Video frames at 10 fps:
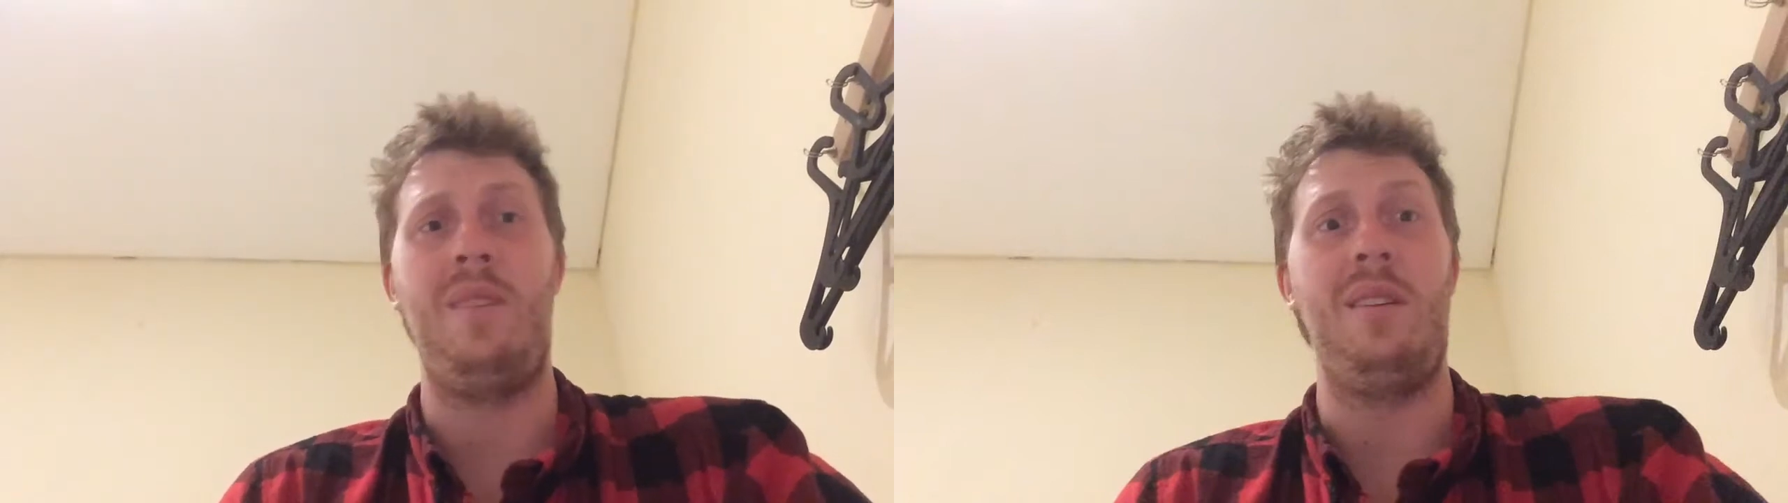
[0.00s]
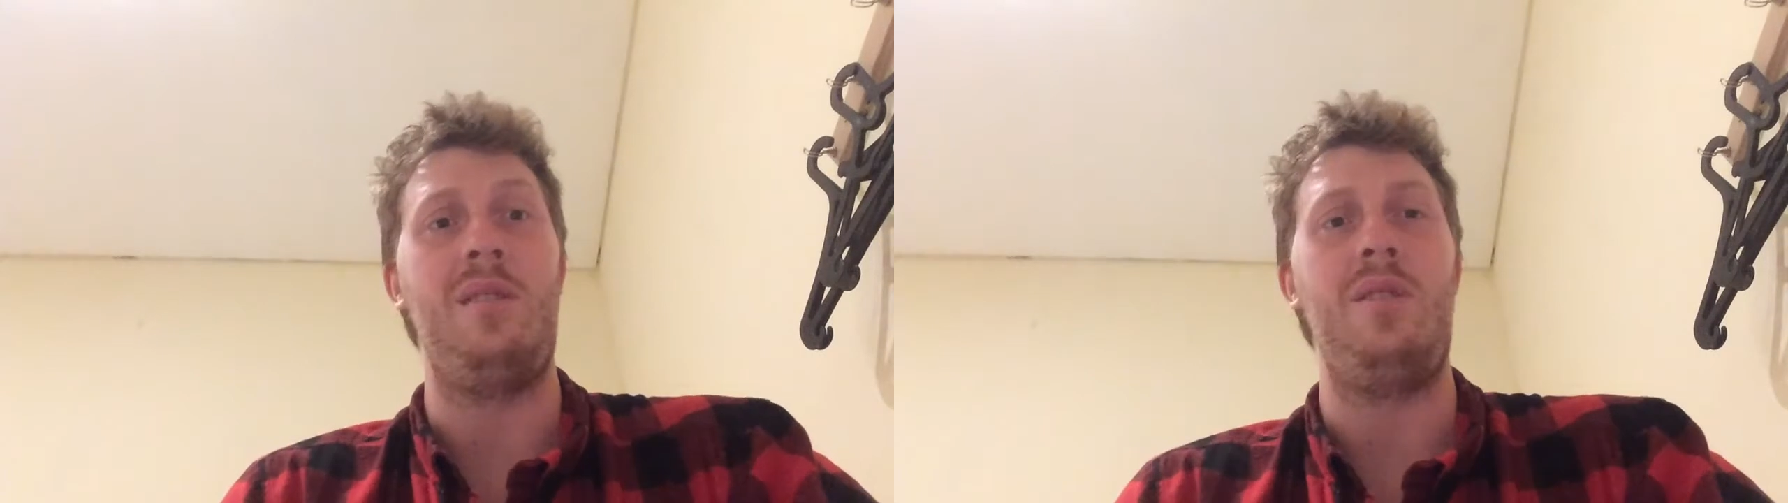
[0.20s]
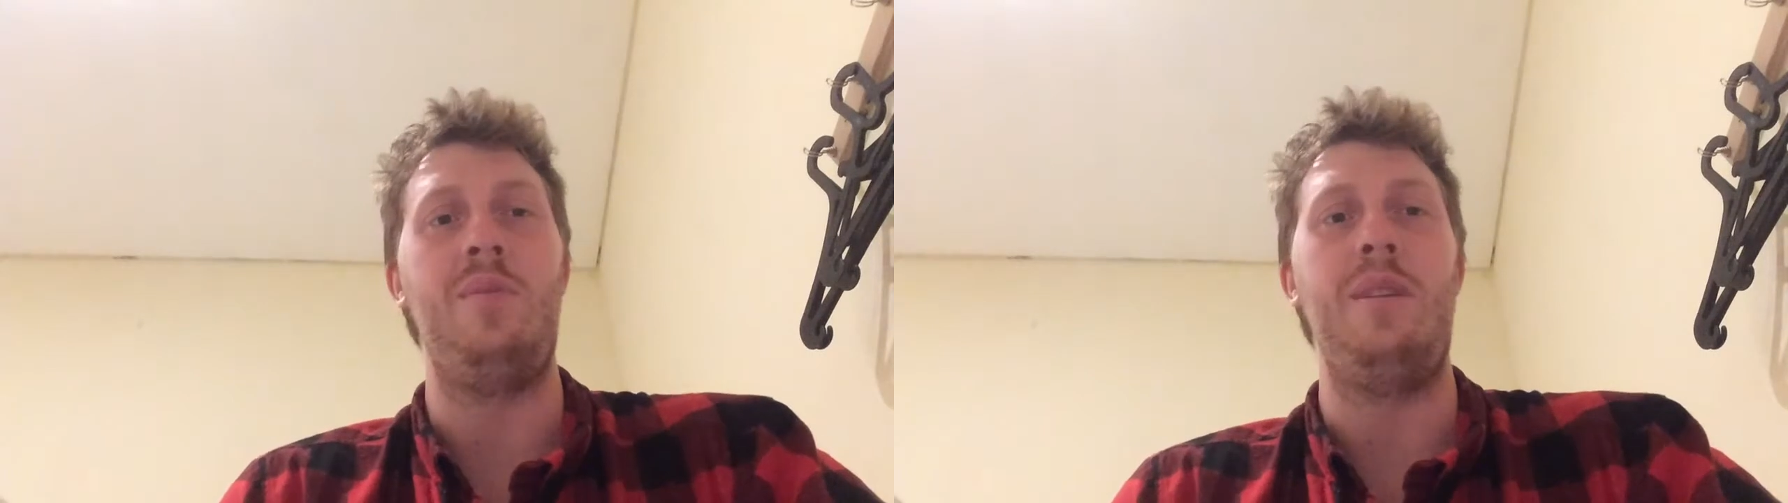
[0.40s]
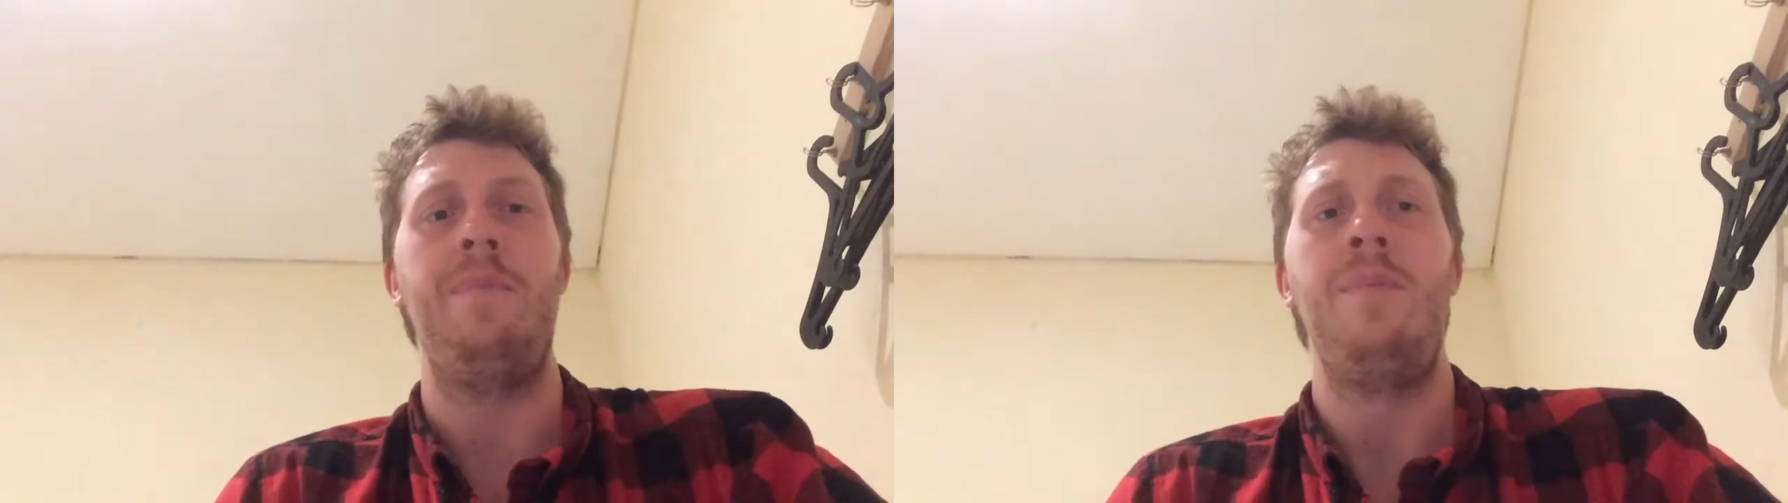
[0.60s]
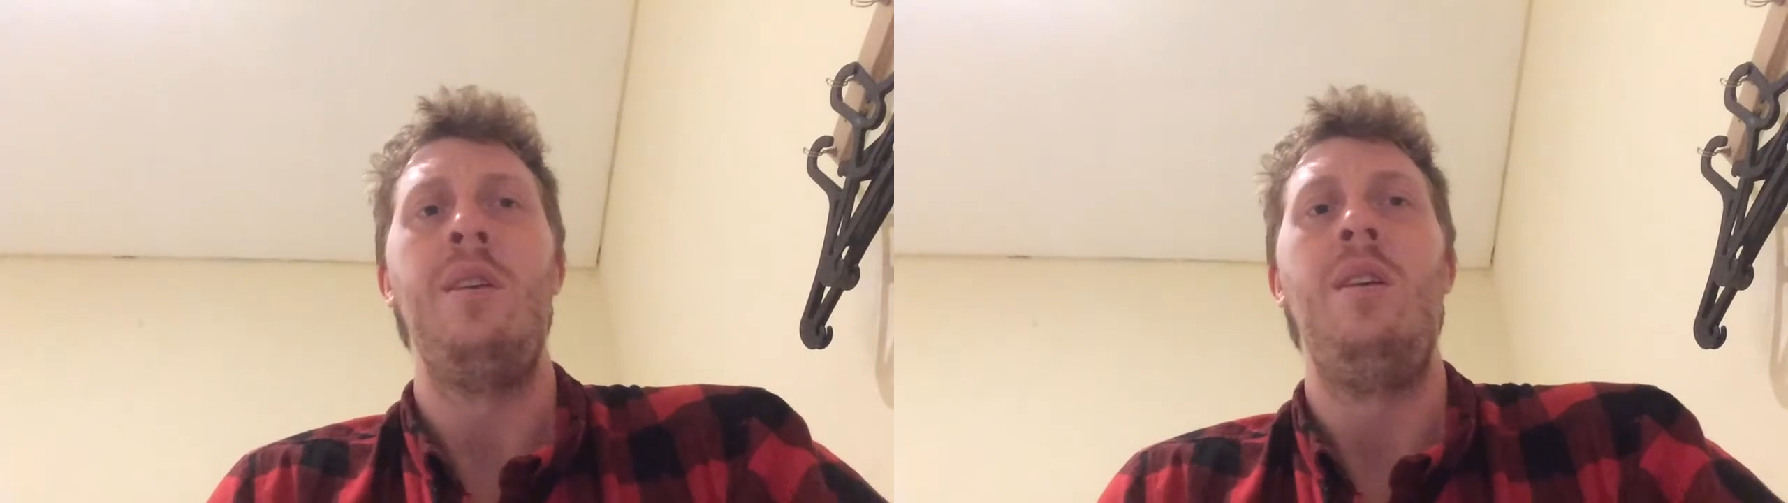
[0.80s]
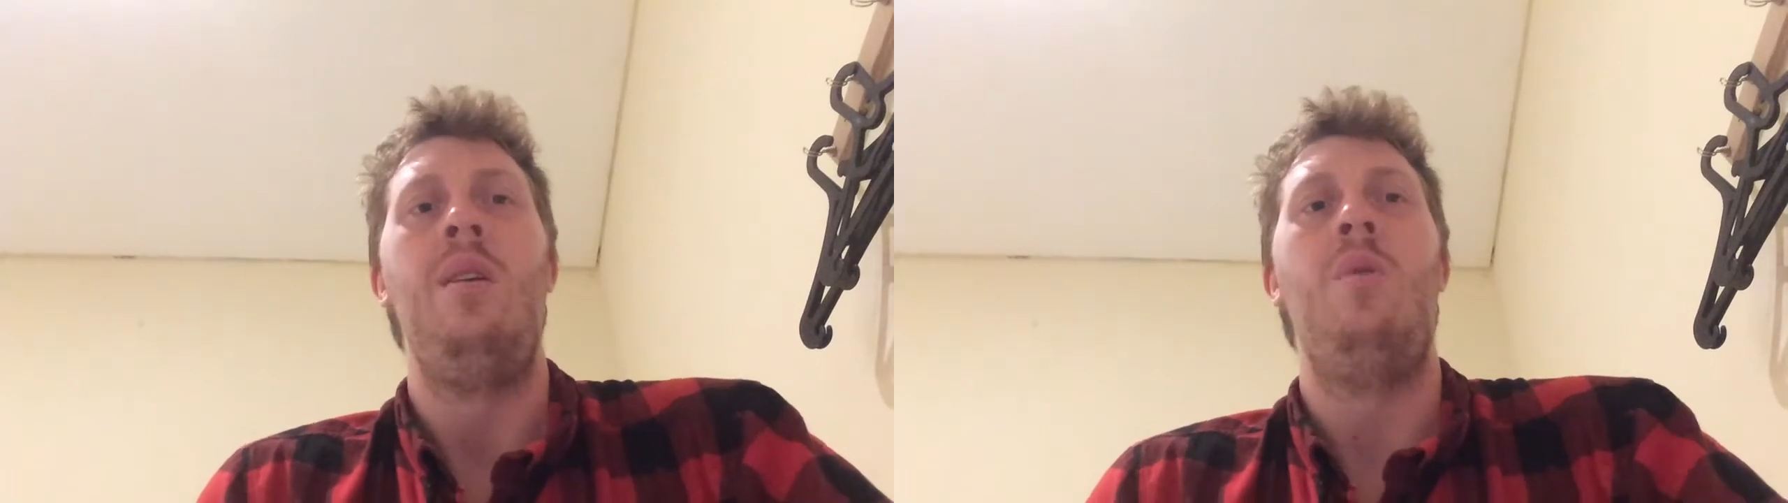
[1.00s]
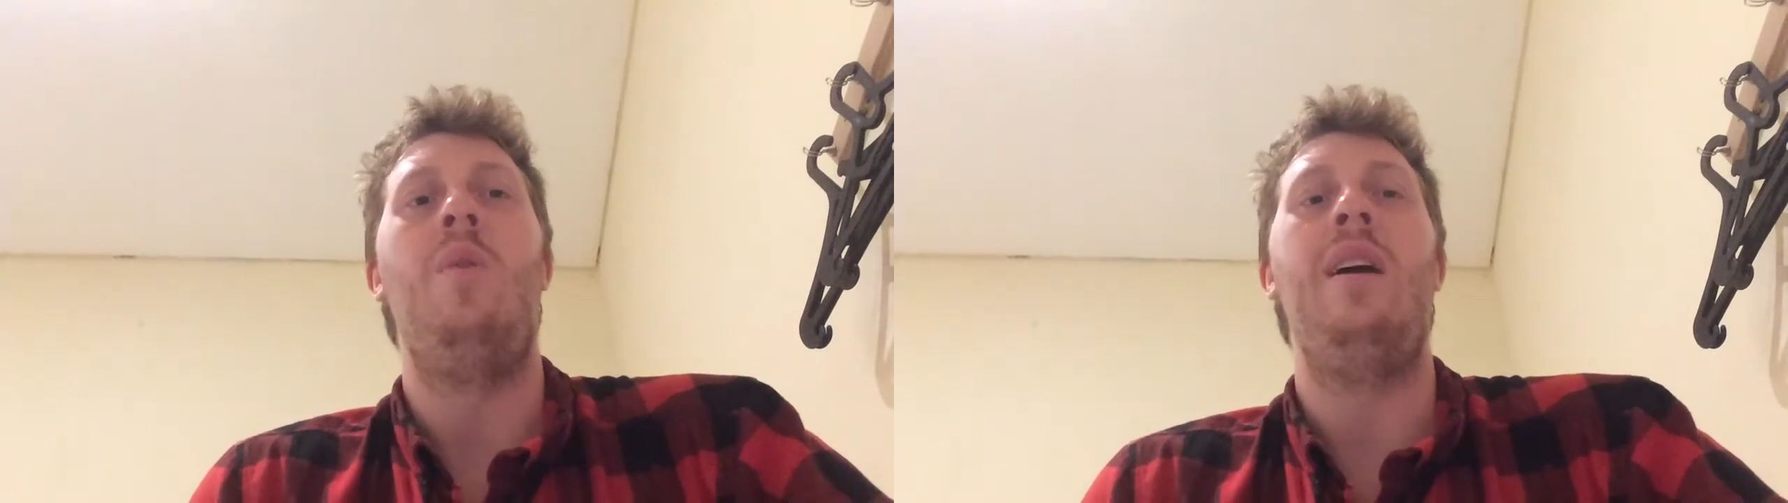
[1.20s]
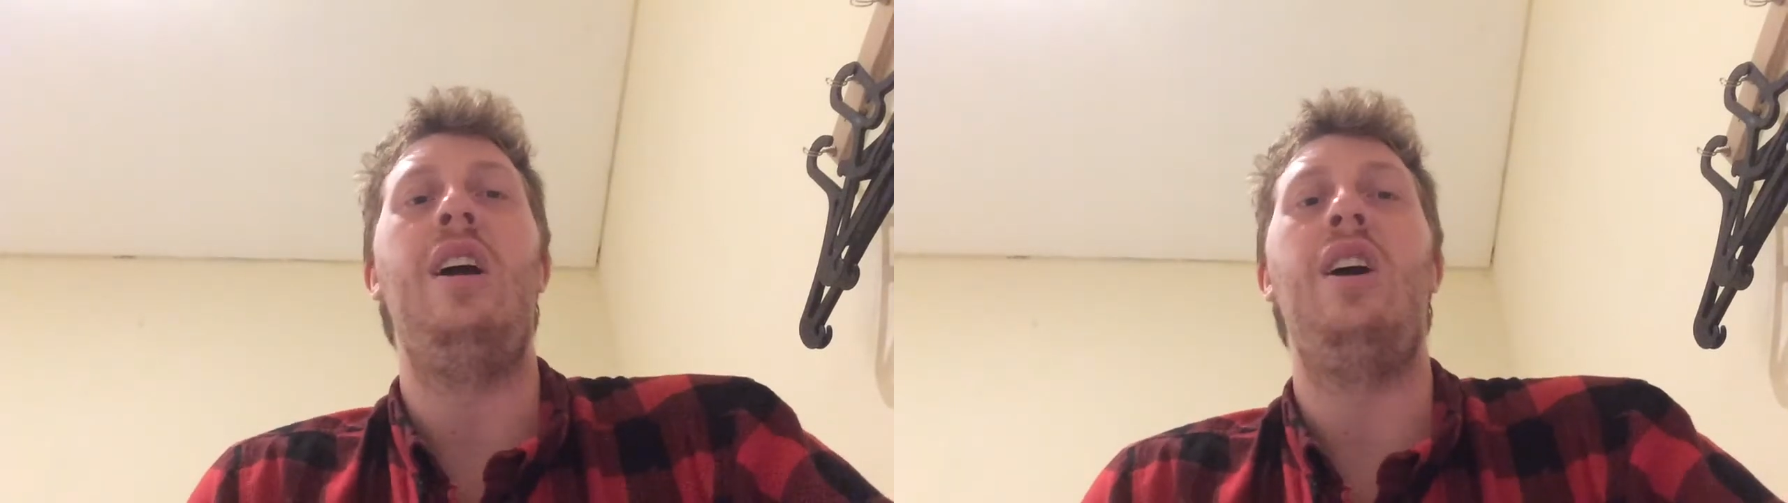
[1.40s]
Excuse me.
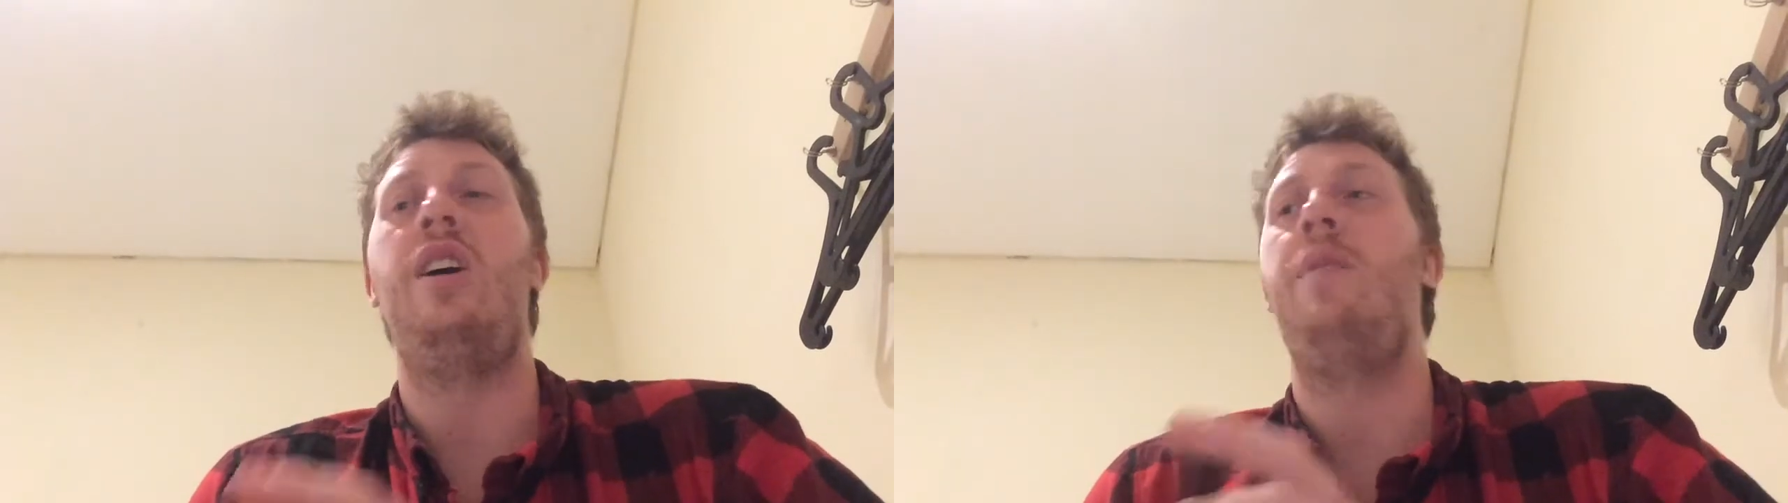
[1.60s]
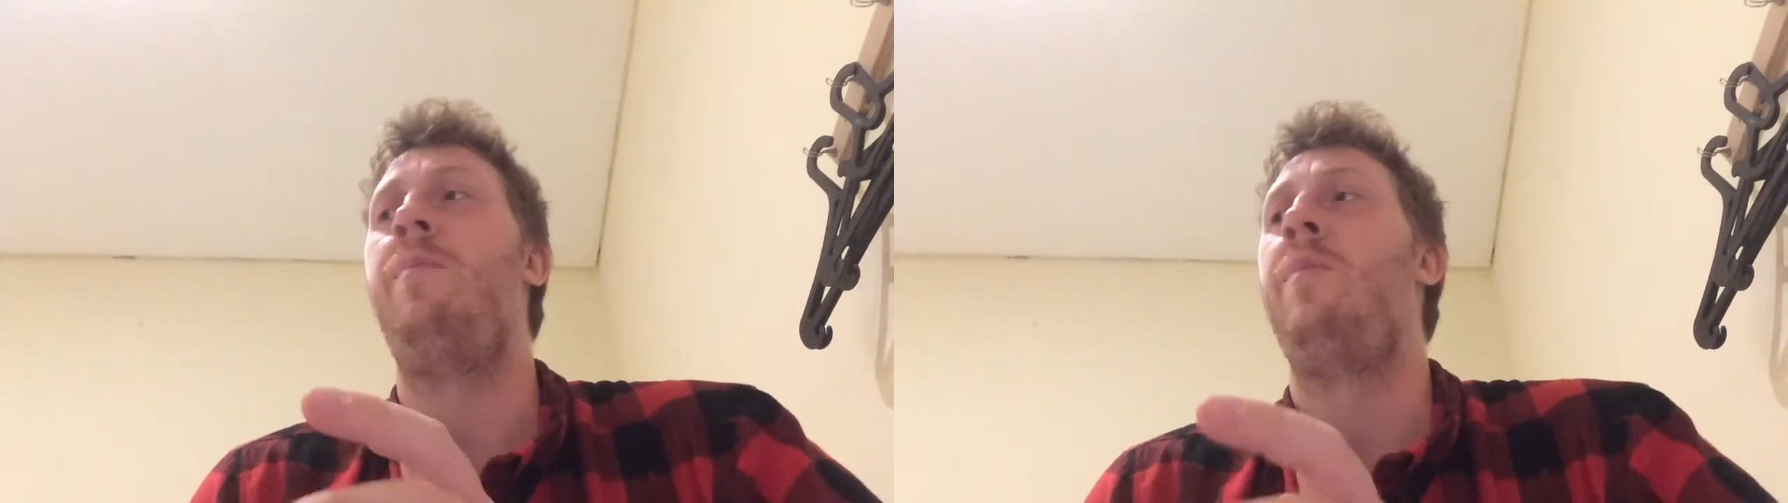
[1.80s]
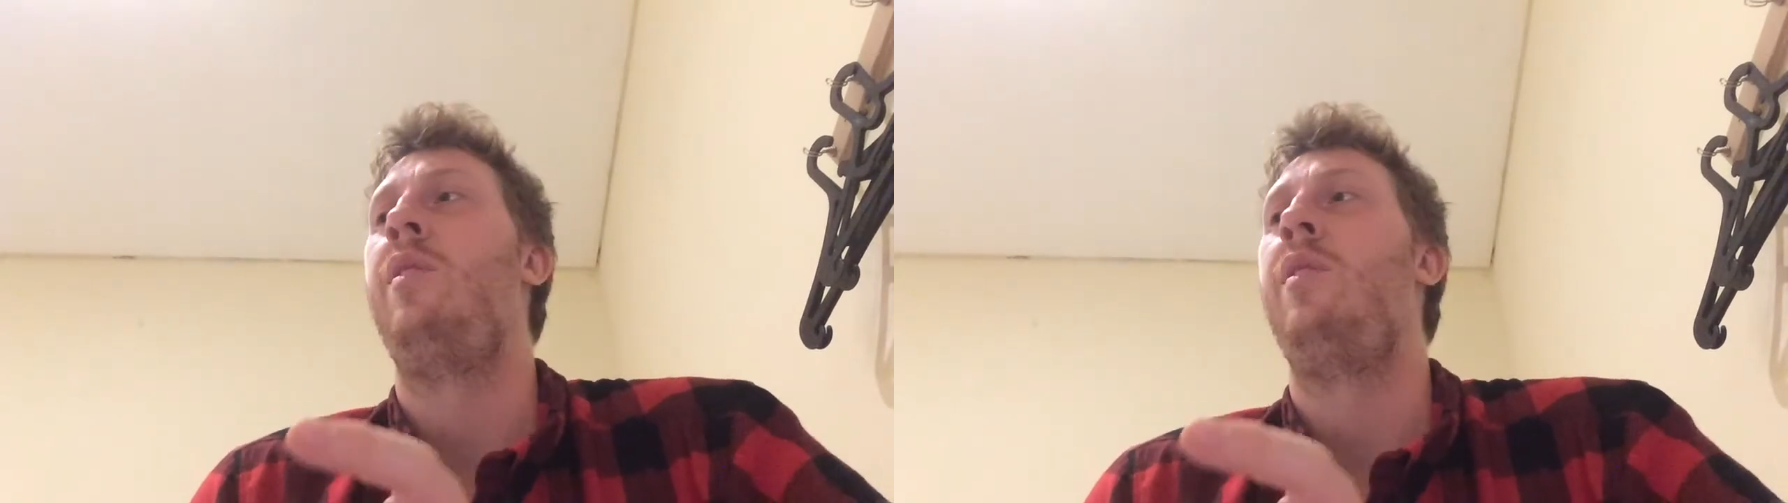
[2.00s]
Where